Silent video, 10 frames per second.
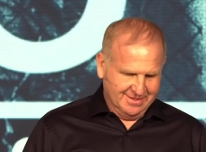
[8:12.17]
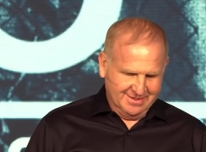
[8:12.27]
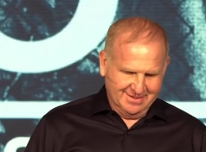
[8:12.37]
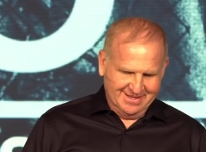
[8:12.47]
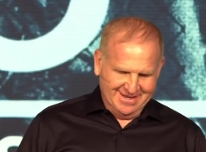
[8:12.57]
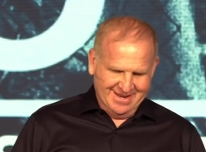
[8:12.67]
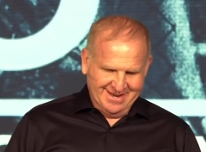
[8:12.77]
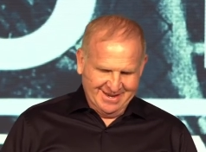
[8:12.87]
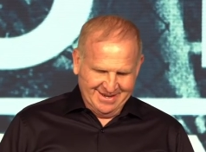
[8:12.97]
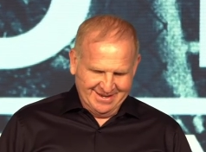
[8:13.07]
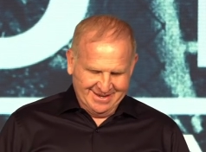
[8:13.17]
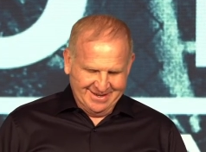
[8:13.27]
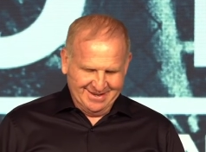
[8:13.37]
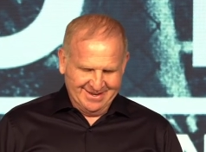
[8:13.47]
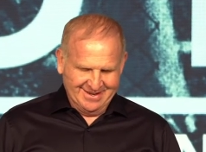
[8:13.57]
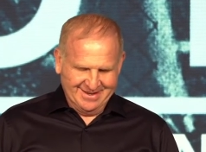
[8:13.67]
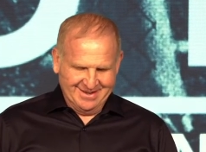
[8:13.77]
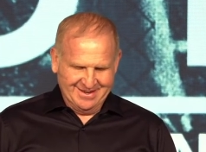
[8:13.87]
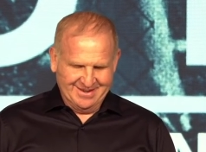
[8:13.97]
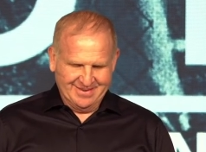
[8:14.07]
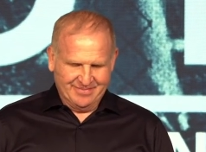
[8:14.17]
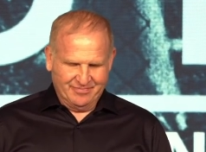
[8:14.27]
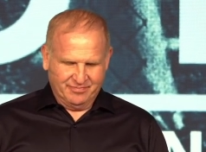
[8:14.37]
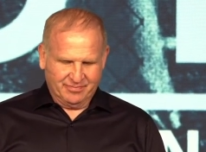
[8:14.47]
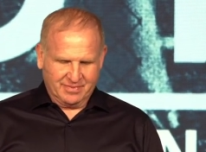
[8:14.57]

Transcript: (silence)